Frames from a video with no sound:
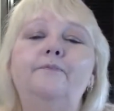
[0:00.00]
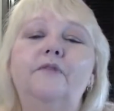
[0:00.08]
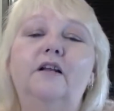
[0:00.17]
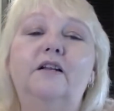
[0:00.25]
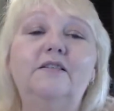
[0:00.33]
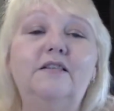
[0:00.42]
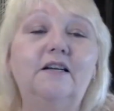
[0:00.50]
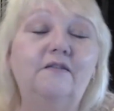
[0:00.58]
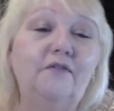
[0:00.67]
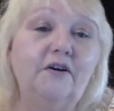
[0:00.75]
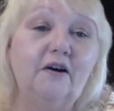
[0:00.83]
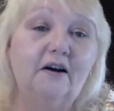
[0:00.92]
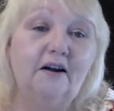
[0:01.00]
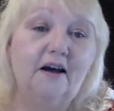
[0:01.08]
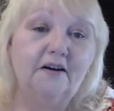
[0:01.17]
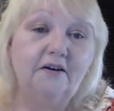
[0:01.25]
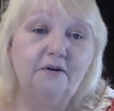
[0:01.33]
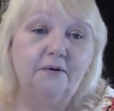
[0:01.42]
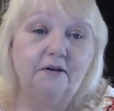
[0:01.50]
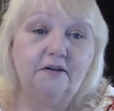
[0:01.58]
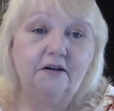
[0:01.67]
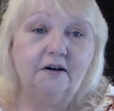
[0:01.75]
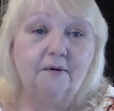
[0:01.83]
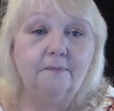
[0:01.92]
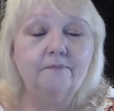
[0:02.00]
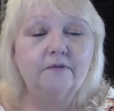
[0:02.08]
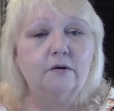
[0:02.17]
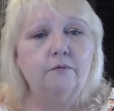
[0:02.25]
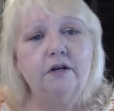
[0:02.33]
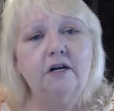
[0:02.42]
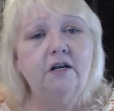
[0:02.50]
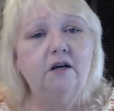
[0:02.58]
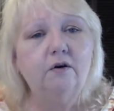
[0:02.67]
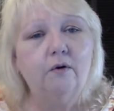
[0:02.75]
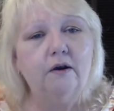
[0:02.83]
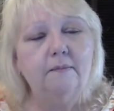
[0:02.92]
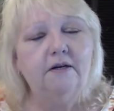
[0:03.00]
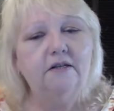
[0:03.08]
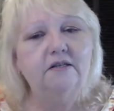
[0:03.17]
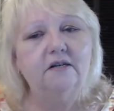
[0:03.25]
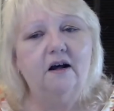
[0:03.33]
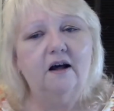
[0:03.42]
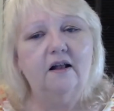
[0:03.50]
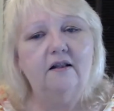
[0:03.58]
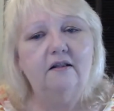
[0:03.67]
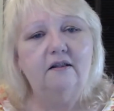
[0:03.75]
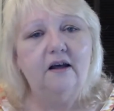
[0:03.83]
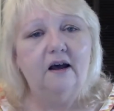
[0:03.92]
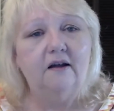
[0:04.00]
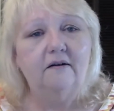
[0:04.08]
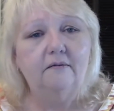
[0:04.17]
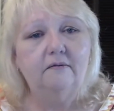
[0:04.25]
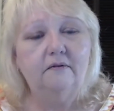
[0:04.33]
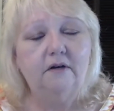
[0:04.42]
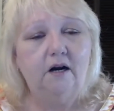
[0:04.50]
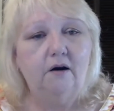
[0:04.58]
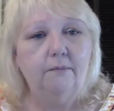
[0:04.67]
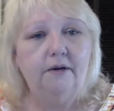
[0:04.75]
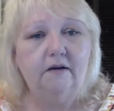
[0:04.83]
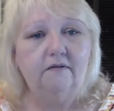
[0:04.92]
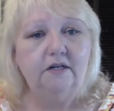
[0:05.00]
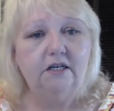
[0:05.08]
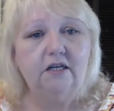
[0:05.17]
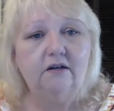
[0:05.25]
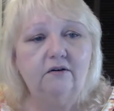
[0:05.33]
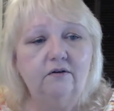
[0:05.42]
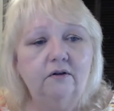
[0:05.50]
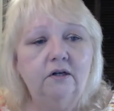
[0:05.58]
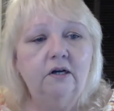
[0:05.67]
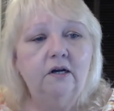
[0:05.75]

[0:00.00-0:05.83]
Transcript: Unless he can figure out how to do it, you know. Renting equipment is not that, you know, big of a deal.